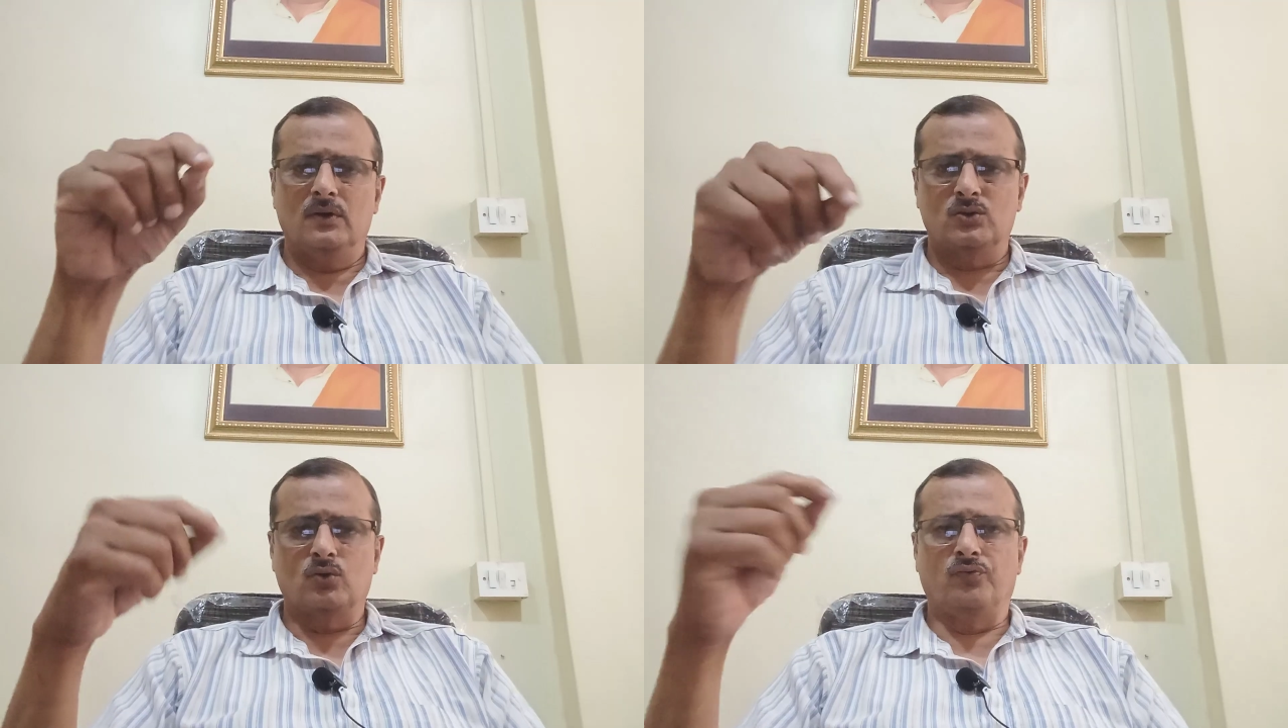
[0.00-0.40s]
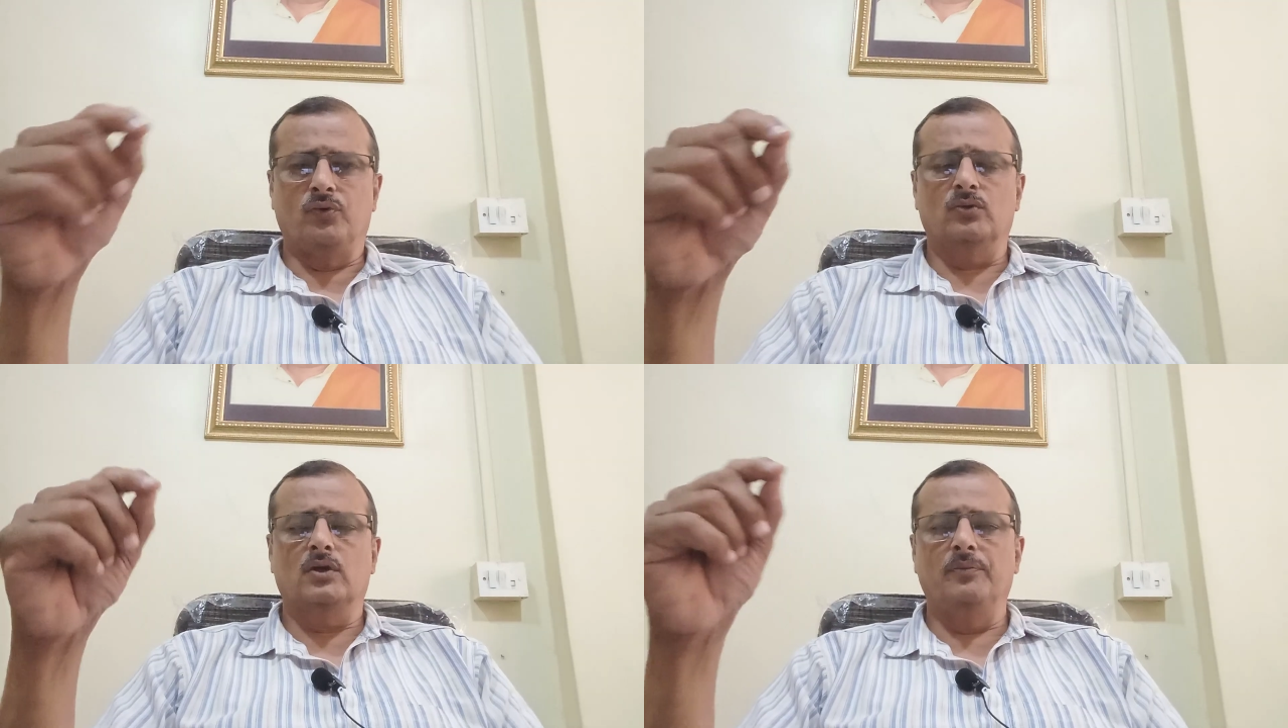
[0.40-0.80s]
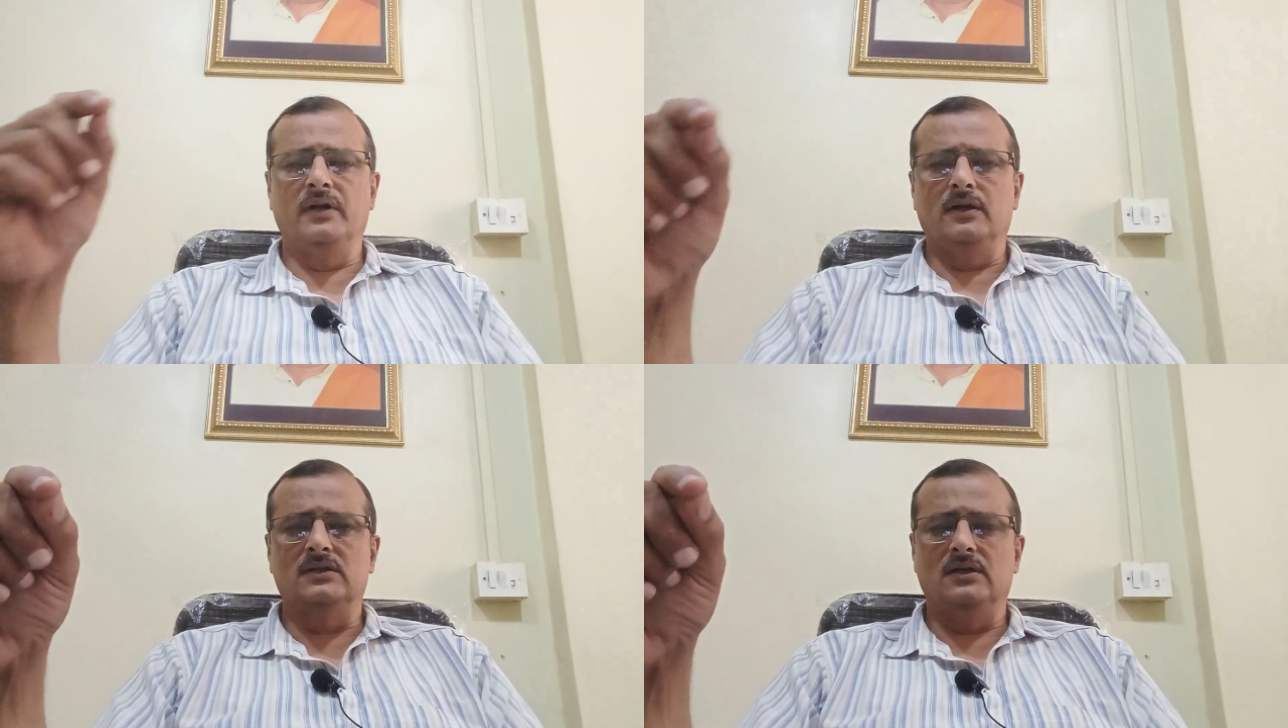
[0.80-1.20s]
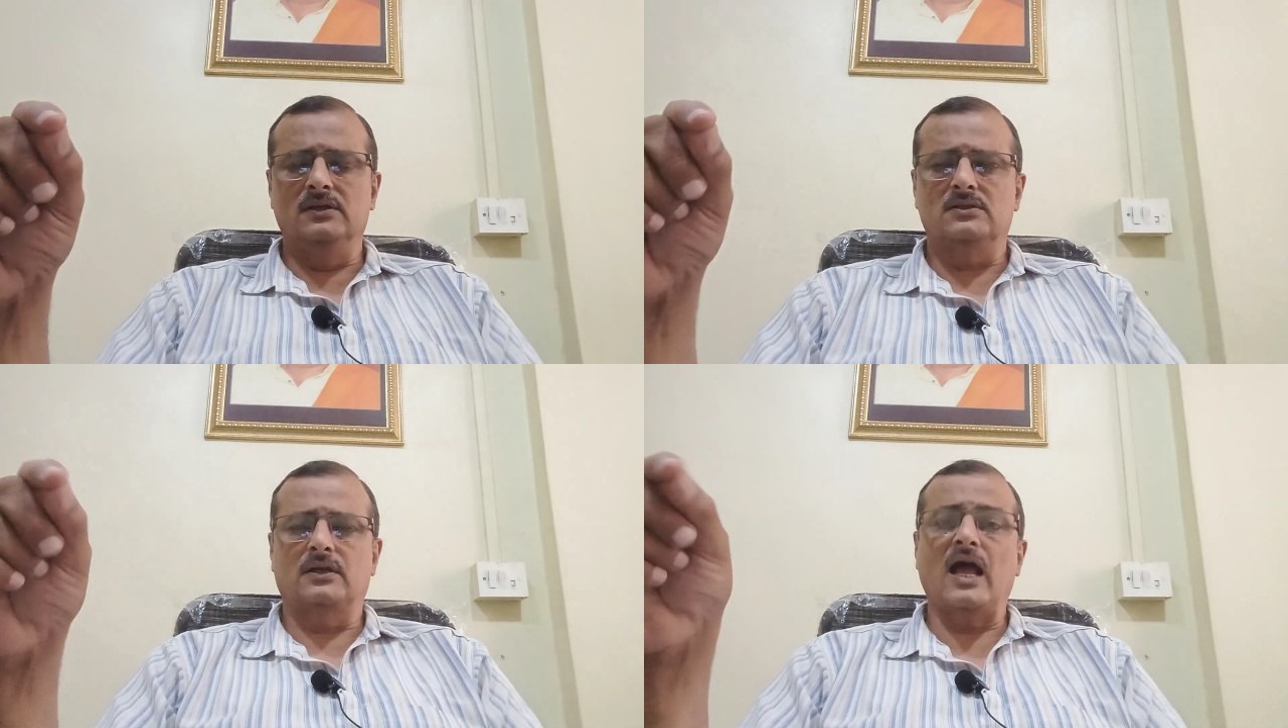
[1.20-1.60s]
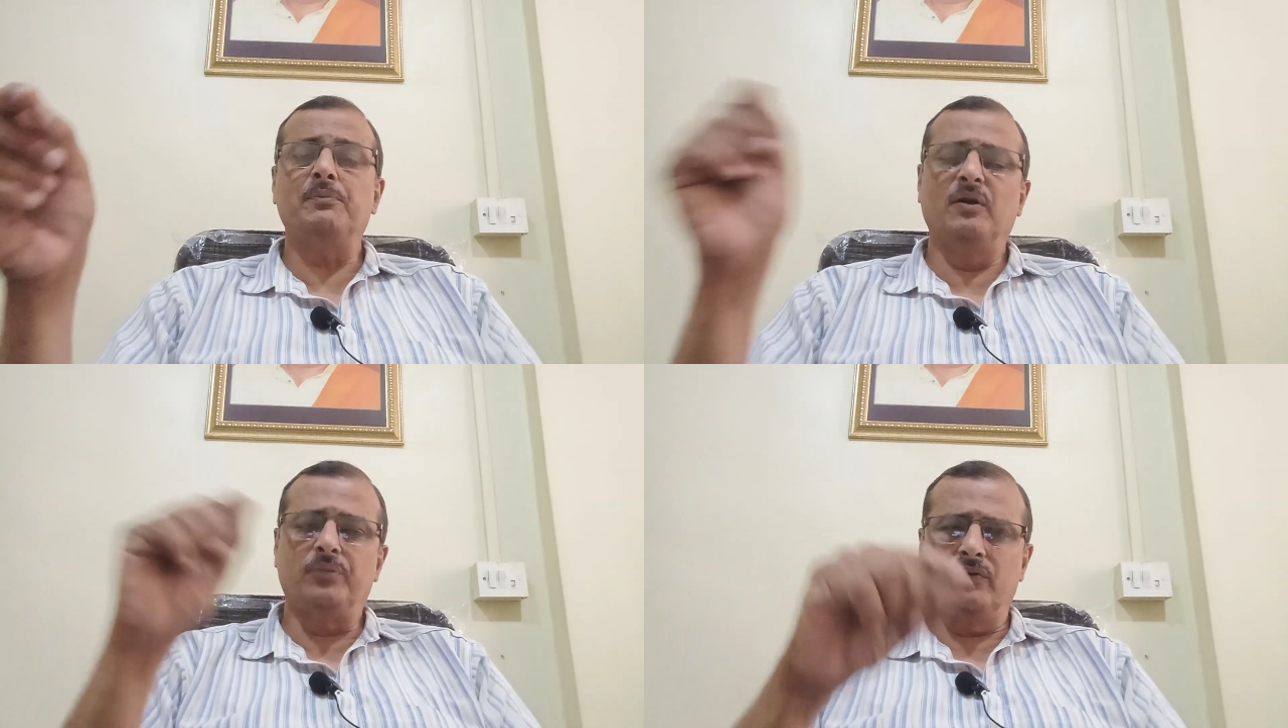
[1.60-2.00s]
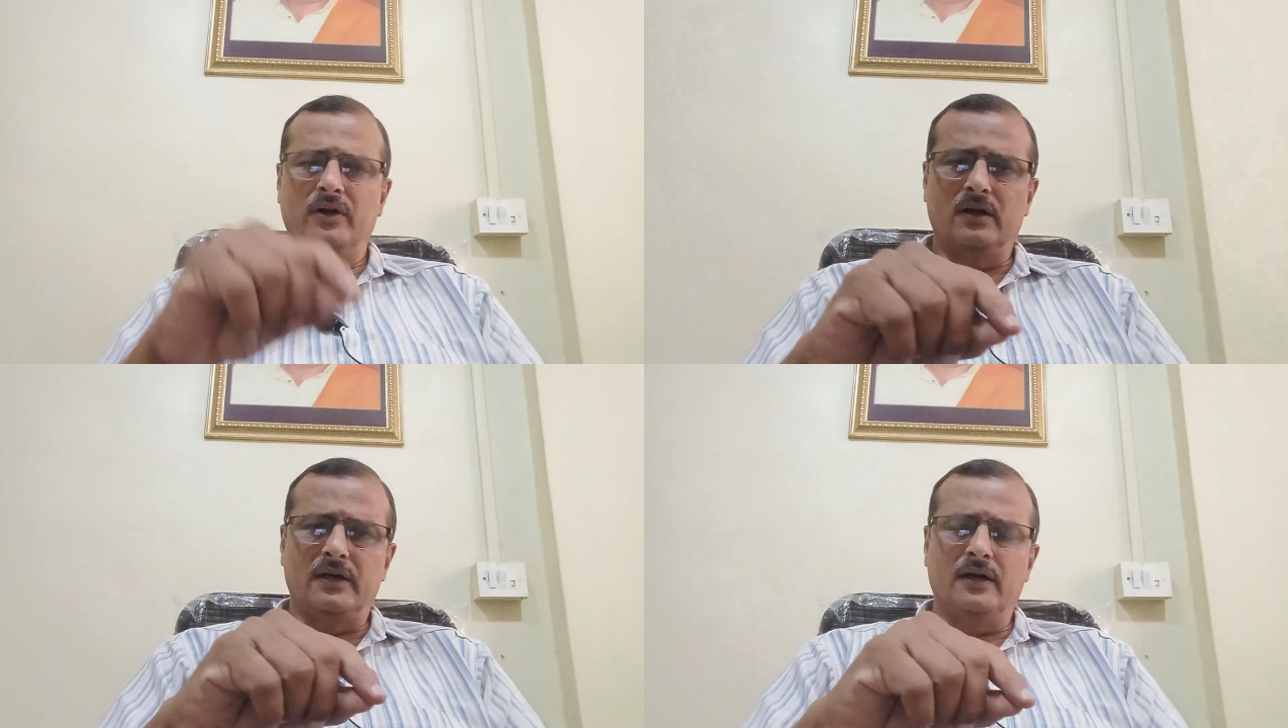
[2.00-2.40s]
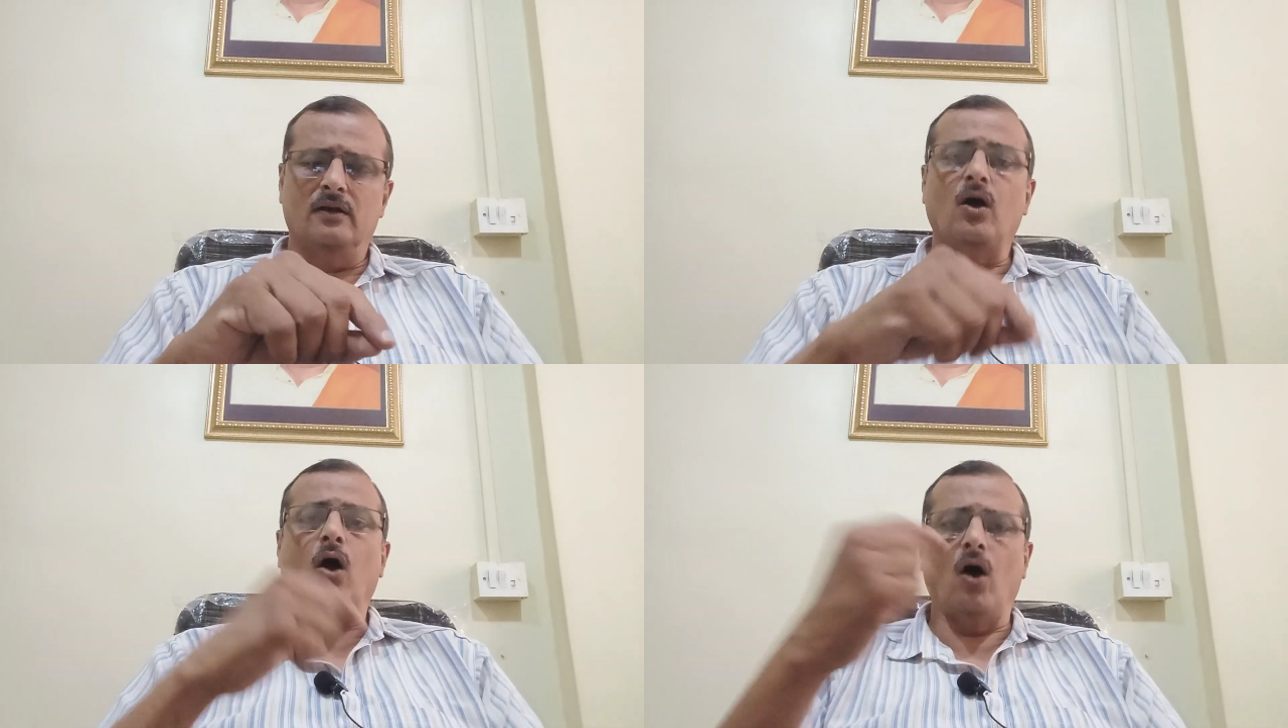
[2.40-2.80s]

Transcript: So forthcoming disease can be prevented